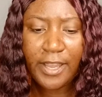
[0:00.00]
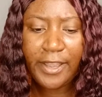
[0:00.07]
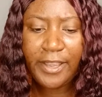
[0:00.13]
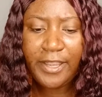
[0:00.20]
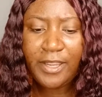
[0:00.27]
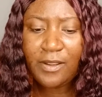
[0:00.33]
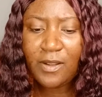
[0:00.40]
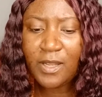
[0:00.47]

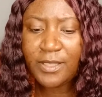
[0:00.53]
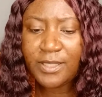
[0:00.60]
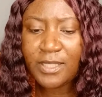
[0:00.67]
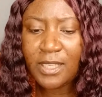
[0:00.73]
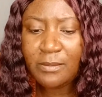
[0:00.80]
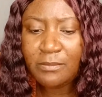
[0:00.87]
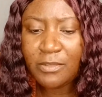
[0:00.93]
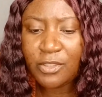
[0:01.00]
Here are
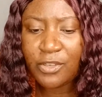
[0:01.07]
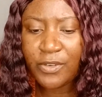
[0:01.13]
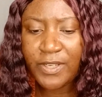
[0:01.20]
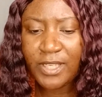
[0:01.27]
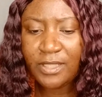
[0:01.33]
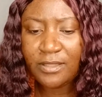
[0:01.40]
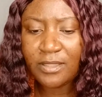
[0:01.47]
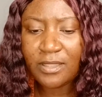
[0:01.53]
some
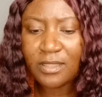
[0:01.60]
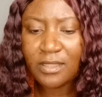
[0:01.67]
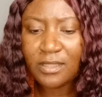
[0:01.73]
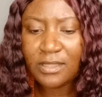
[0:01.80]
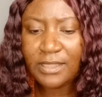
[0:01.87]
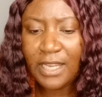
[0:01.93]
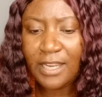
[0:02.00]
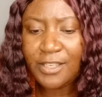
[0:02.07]
tricks
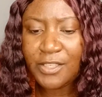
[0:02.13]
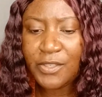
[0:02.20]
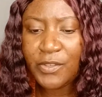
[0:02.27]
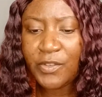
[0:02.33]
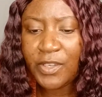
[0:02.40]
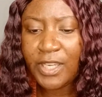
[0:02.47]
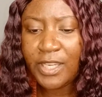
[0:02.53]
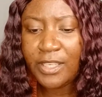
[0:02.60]
that
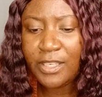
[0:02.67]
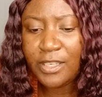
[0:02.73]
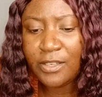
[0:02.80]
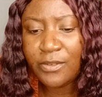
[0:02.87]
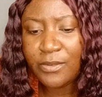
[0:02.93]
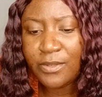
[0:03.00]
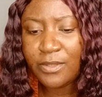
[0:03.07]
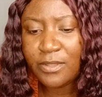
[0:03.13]
you can
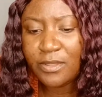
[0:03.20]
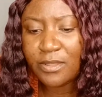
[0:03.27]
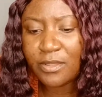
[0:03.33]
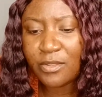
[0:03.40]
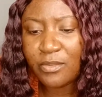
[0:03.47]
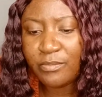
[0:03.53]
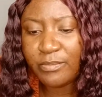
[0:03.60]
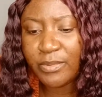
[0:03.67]
use
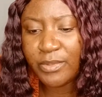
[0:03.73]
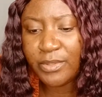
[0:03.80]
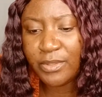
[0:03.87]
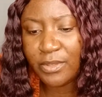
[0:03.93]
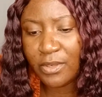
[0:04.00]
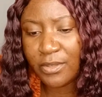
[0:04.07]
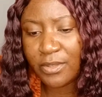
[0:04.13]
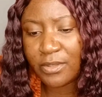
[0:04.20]
to
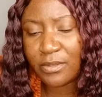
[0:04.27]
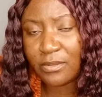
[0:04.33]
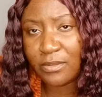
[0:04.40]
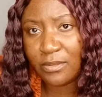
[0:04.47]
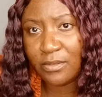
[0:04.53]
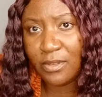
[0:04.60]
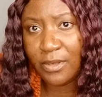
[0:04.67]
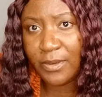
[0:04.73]
boost your
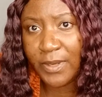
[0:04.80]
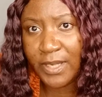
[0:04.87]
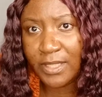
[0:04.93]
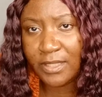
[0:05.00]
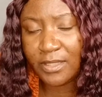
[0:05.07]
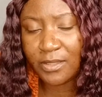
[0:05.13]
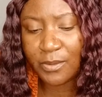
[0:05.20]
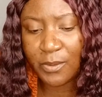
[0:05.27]

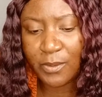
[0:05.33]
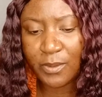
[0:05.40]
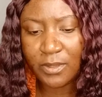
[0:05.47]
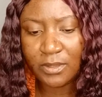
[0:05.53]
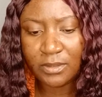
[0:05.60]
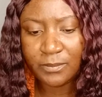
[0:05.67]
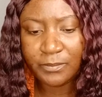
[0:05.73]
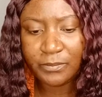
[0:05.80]
credit score.
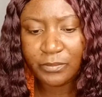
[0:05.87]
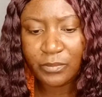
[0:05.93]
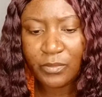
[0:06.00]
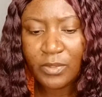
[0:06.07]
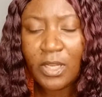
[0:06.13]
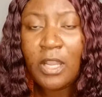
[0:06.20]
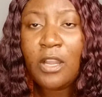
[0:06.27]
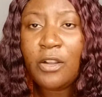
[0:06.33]

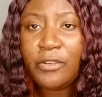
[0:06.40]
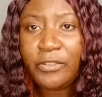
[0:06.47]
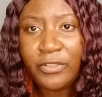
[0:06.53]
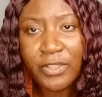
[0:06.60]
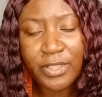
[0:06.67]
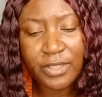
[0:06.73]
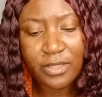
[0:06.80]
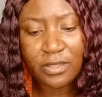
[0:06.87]

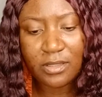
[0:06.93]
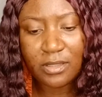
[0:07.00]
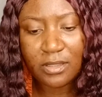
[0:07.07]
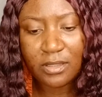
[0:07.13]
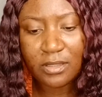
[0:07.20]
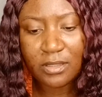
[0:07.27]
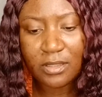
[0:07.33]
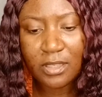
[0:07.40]
First,
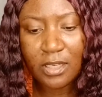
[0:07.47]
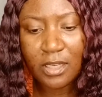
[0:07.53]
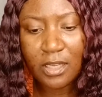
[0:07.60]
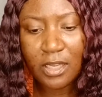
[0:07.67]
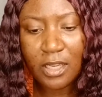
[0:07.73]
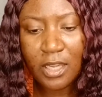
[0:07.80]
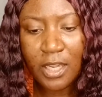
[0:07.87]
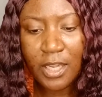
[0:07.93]

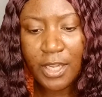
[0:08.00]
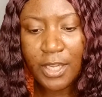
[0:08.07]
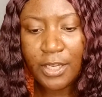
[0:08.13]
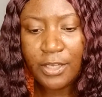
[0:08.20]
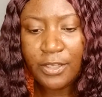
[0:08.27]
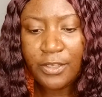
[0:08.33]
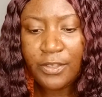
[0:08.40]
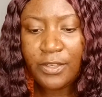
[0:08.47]

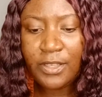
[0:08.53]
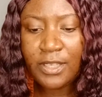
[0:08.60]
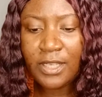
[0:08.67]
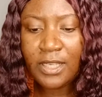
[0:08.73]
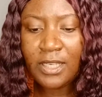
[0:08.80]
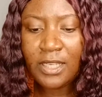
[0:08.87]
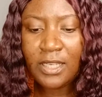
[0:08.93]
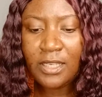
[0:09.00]
you're
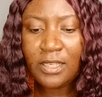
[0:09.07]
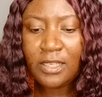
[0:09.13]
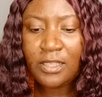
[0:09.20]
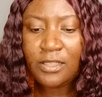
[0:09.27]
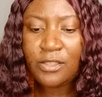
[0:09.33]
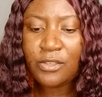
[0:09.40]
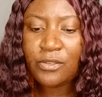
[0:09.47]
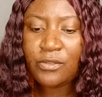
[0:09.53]
gonna
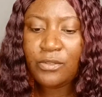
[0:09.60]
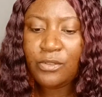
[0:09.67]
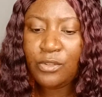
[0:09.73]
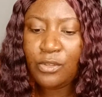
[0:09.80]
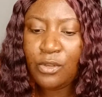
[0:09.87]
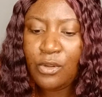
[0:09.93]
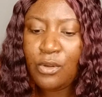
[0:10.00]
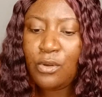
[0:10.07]
need to
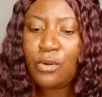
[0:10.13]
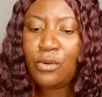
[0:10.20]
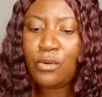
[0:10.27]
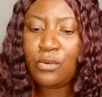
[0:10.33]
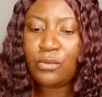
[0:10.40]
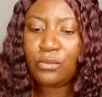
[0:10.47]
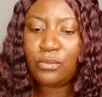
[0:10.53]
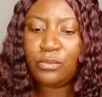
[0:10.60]

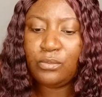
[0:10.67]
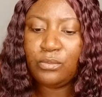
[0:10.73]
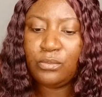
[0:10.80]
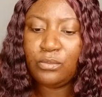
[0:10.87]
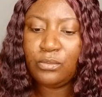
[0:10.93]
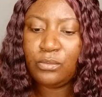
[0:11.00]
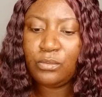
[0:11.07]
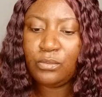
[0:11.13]
know
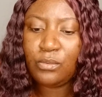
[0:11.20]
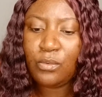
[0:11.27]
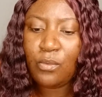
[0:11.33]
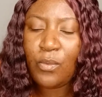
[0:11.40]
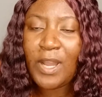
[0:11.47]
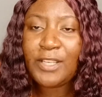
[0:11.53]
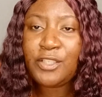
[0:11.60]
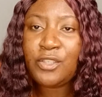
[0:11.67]

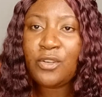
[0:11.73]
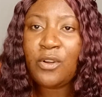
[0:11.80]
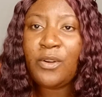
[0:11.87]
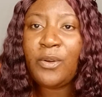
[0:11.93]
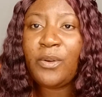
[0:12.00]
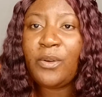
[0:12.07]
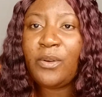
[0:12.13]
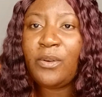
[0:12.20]
what
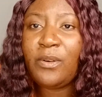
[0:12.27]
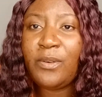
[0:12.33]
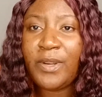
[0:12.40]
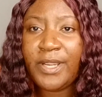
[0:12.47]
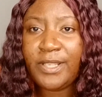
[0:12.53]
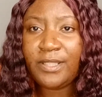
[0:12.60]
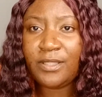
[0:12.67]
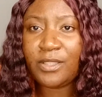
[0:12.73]
your
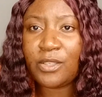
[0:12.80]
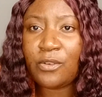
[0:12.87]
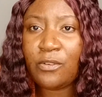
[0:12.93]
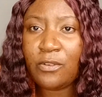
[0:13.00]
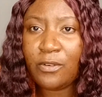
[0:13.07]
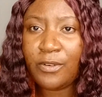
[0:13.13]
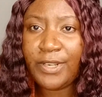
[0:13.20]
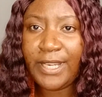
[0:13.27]
credit
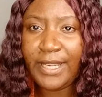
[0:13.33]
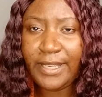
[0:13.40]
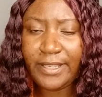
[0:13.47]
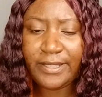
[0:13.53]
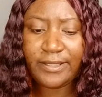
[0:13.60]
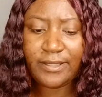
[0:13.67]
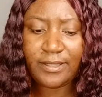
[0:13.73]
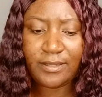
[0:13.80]
score
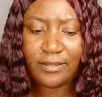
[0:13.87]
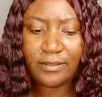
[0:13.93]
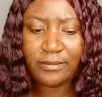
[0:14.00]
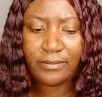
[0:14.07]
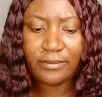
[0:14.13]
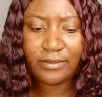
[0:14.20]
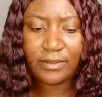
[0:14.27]
is.